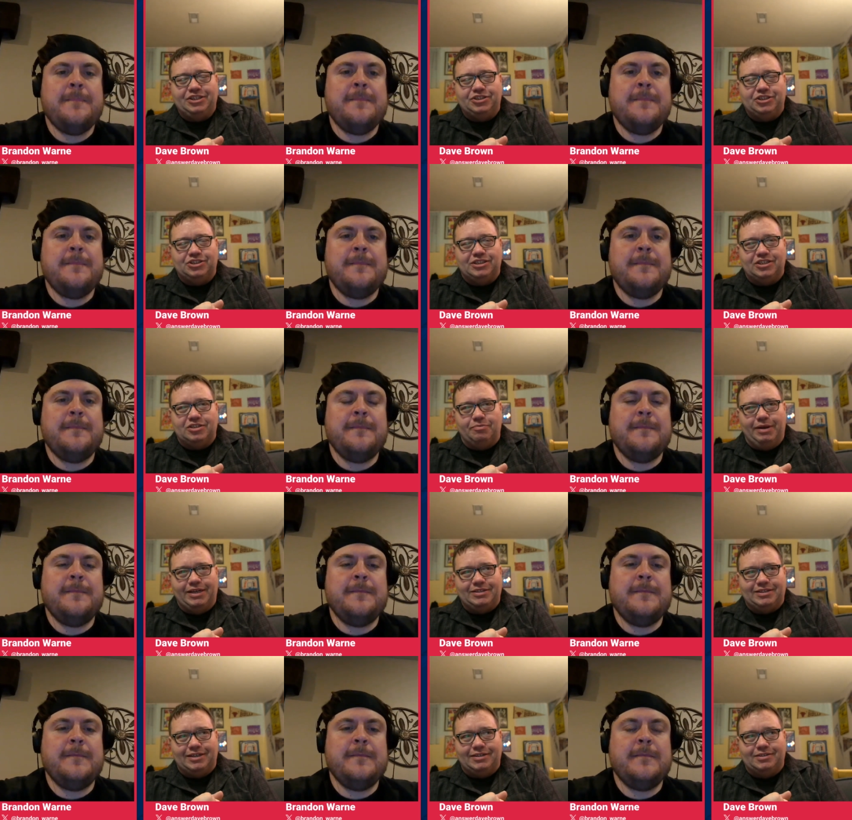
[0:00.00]
Speaker 1: It just doesn't make
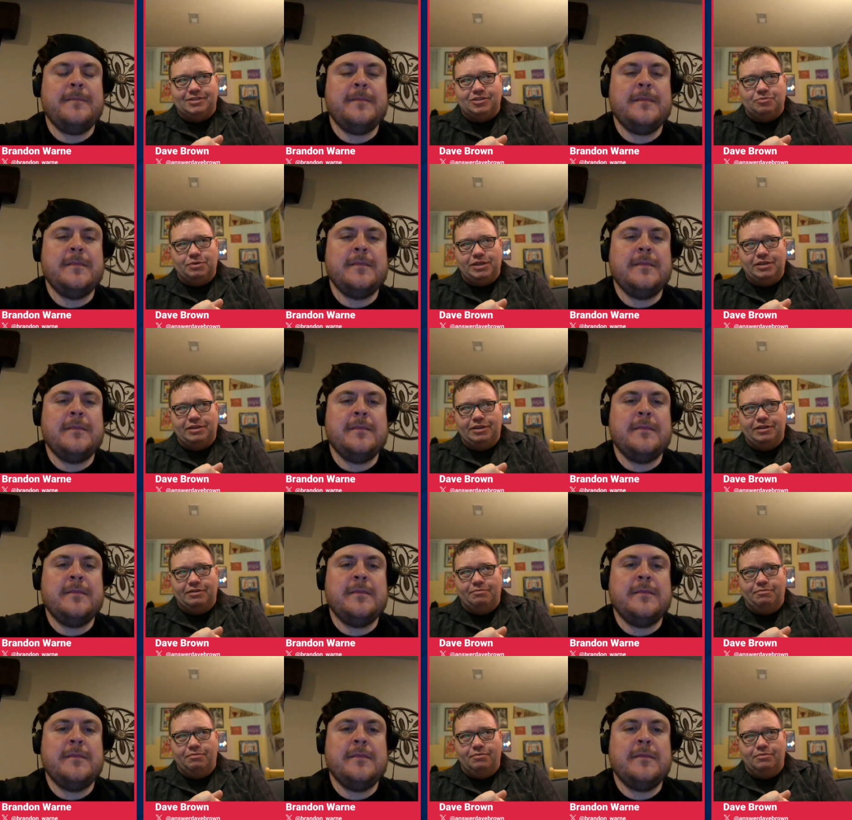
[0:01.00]
sense to me that
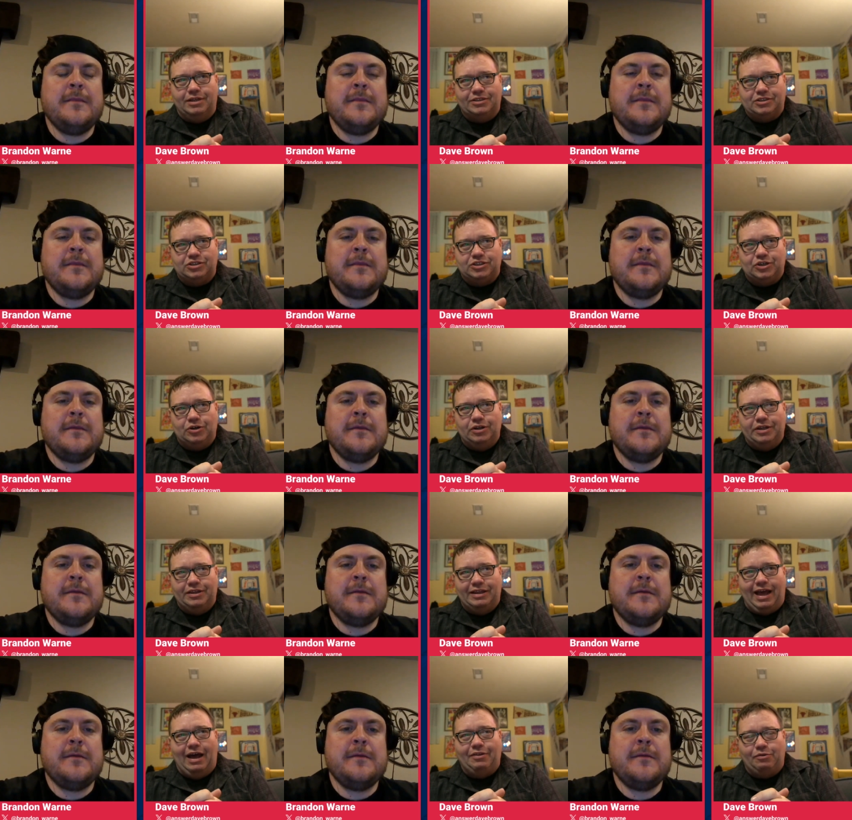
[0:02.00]
necessarily
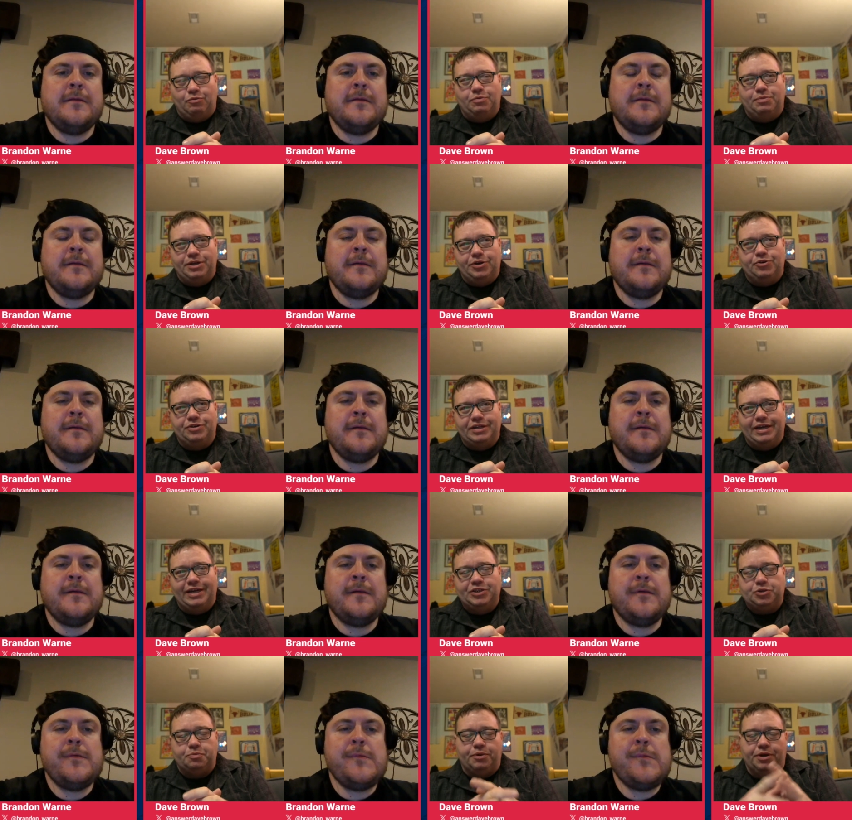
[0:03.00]
that would be your
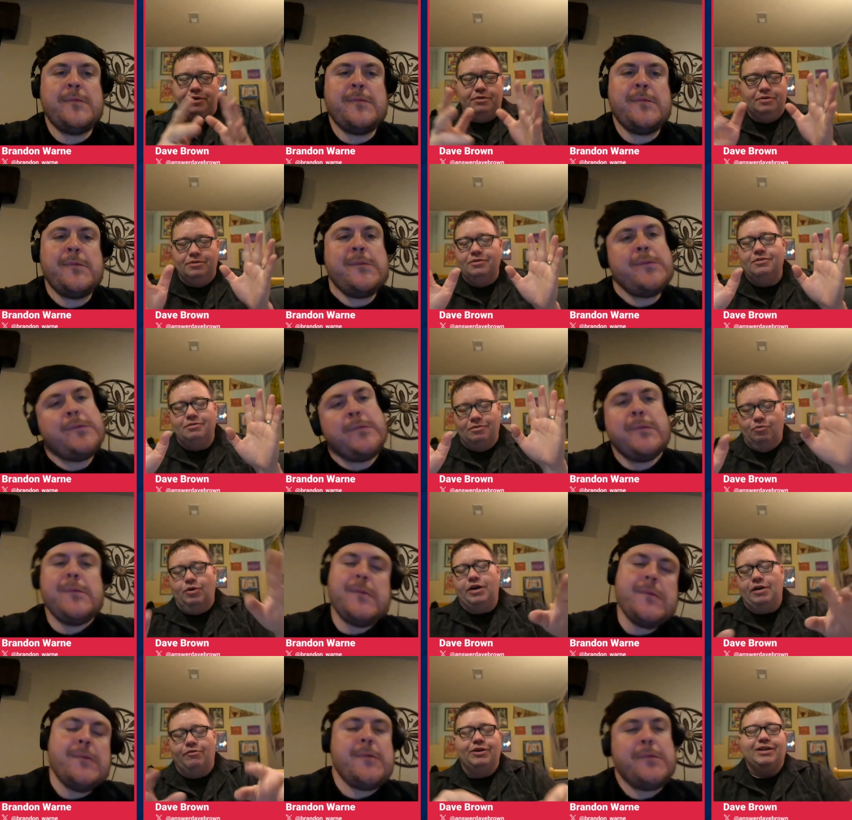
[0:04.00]
DH, but
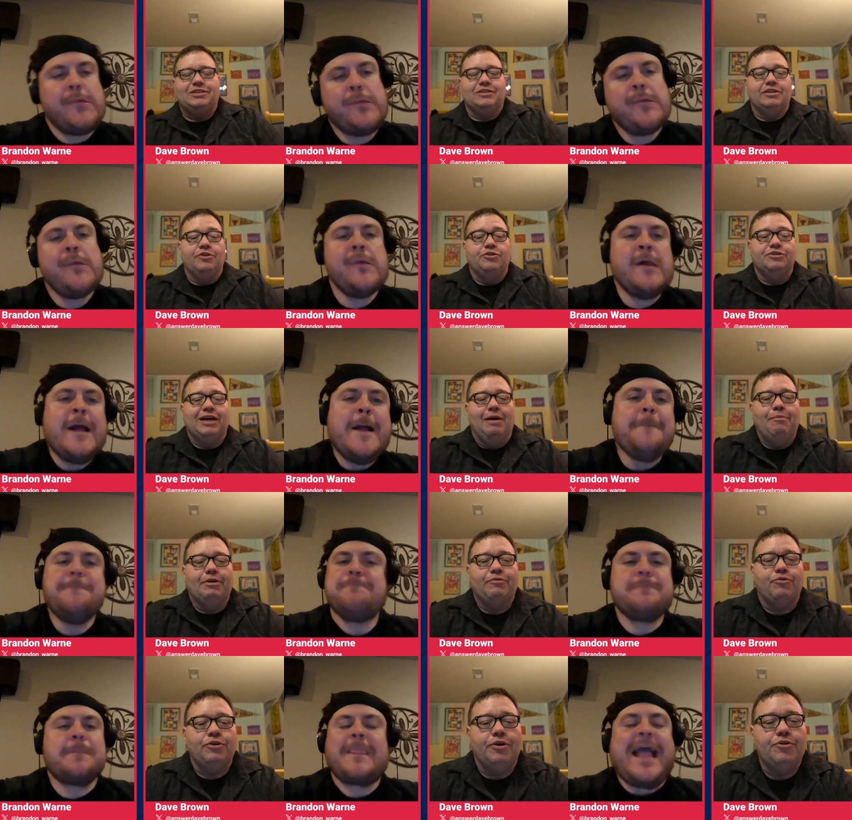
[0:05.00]
whatever. That's another topic
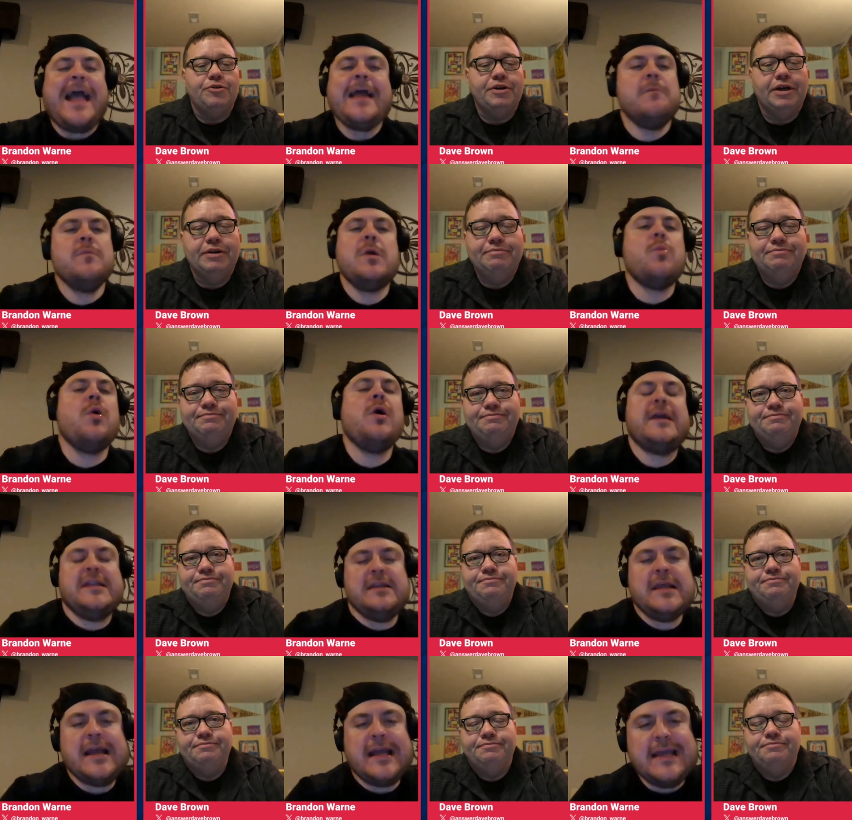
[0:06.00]
Speaker 2: for another. I, well,
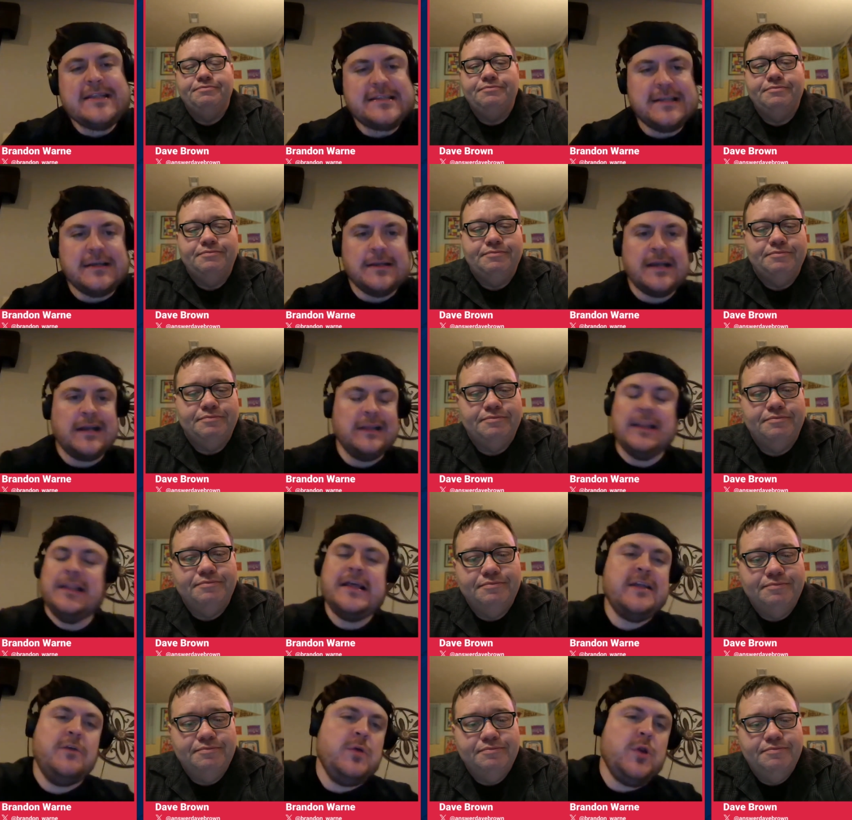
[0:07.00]
in against a, a,
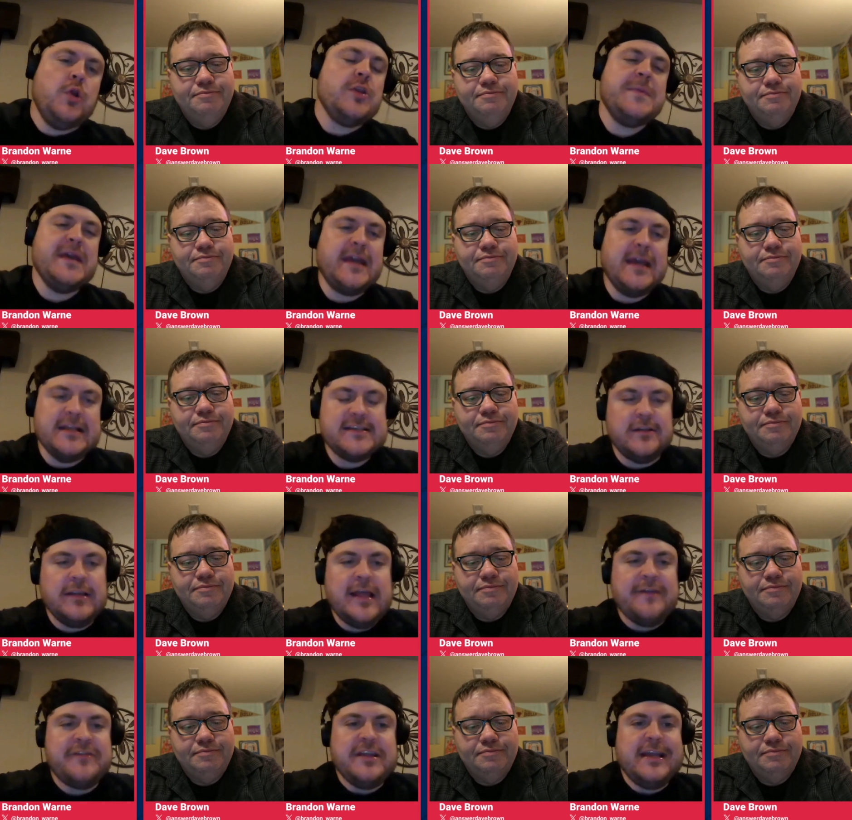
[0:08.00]
it would only be against a
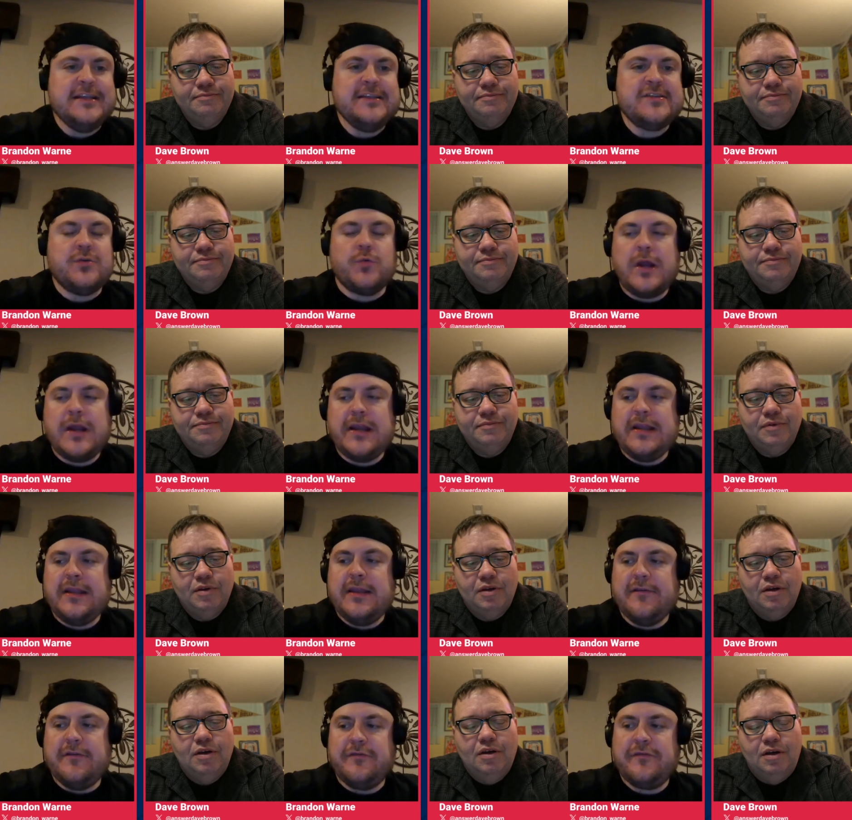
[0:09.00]
lefty, against a
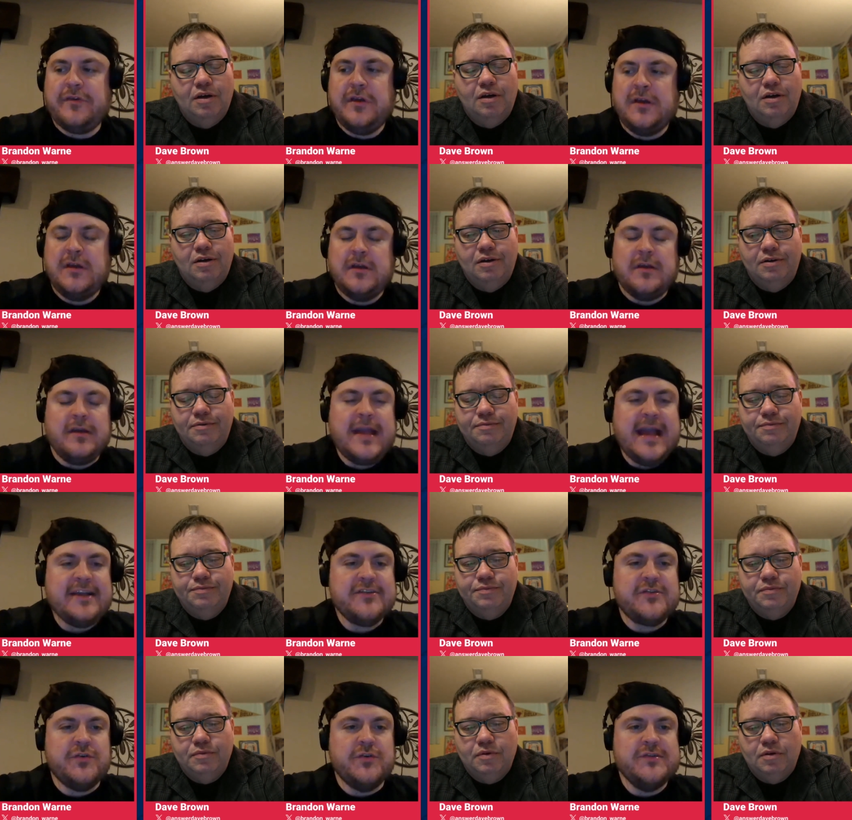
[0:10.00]
righty if
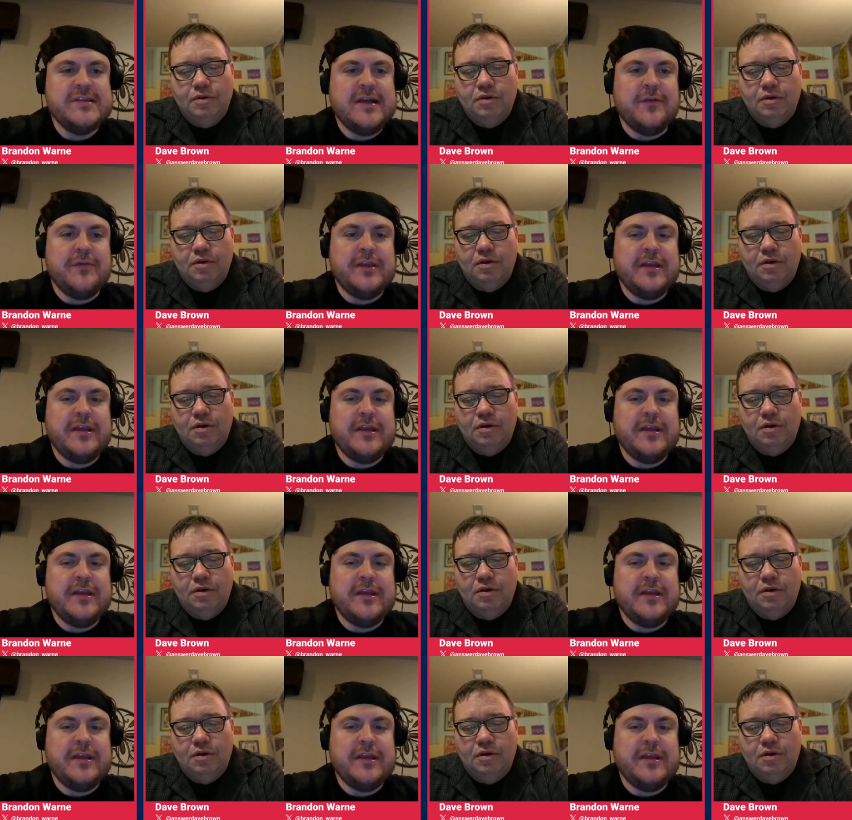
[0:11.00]
Castro's out